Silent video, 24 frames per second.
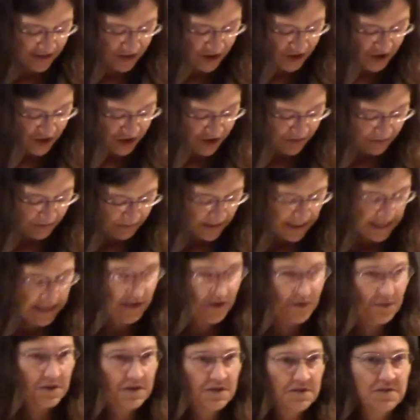year, in
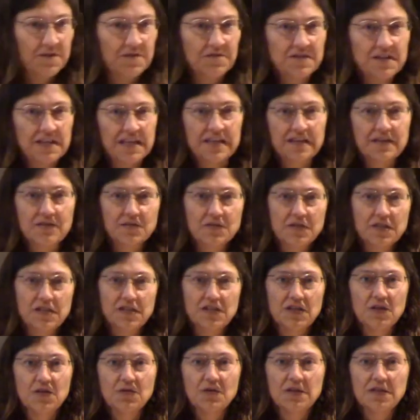2015, there's a
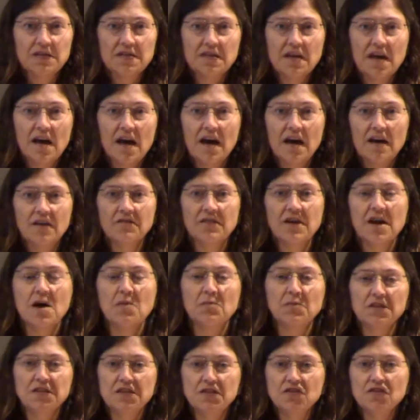series of
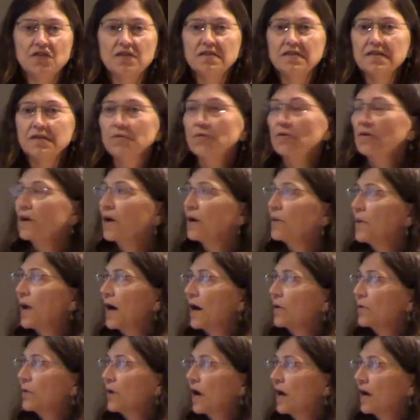competitions that will come
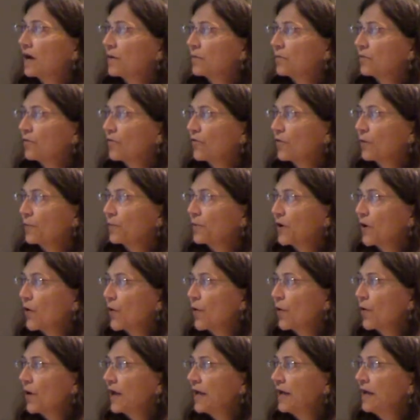out for
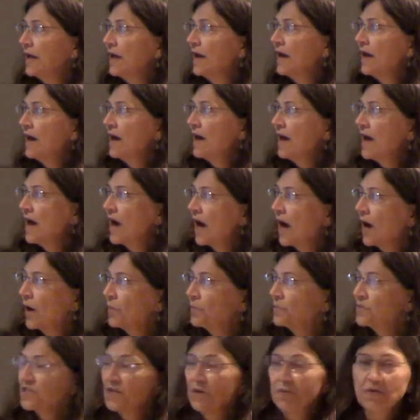PCORI.
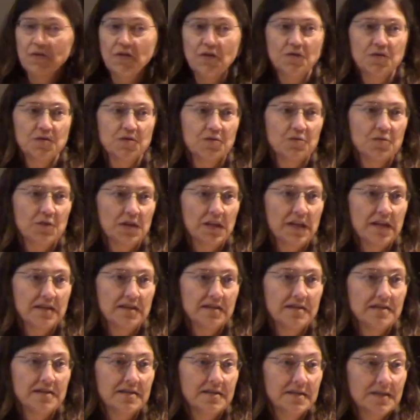Some of those are
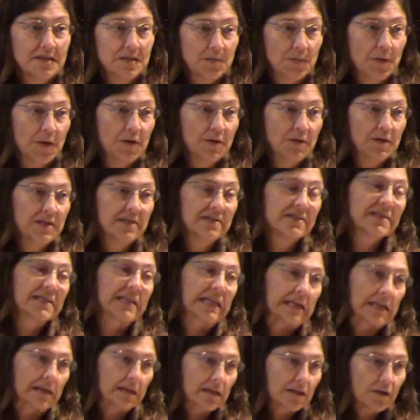related to disparities.
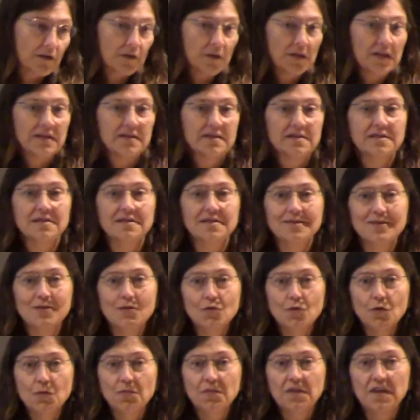Clearly, this is a
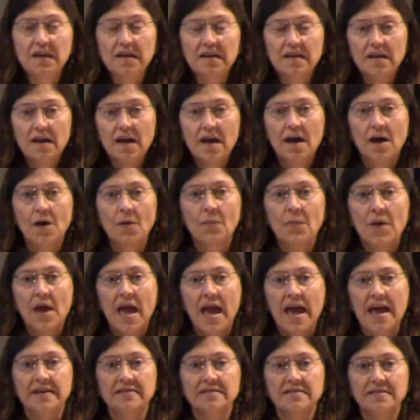group that
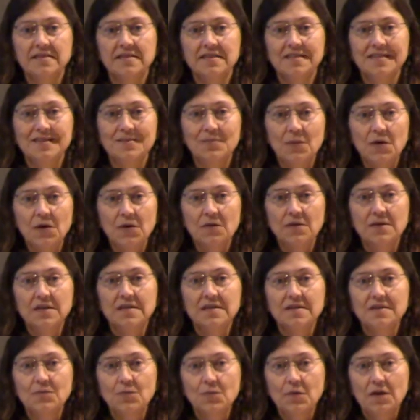has
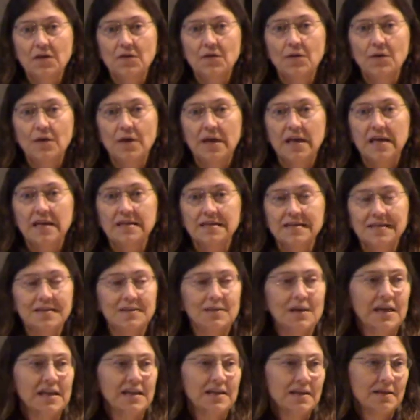disparities, whether it's
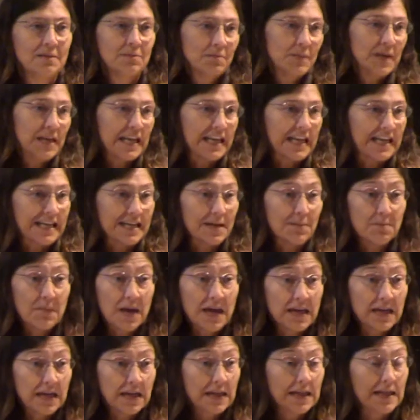being in a
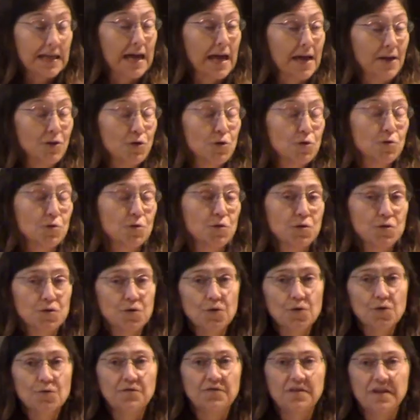medically
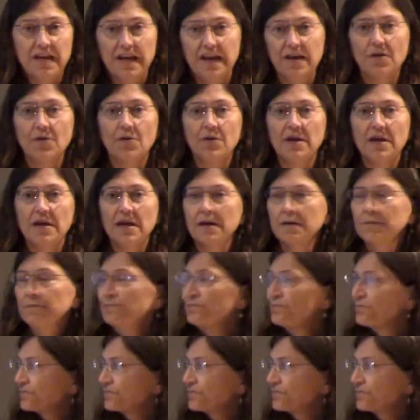underserved area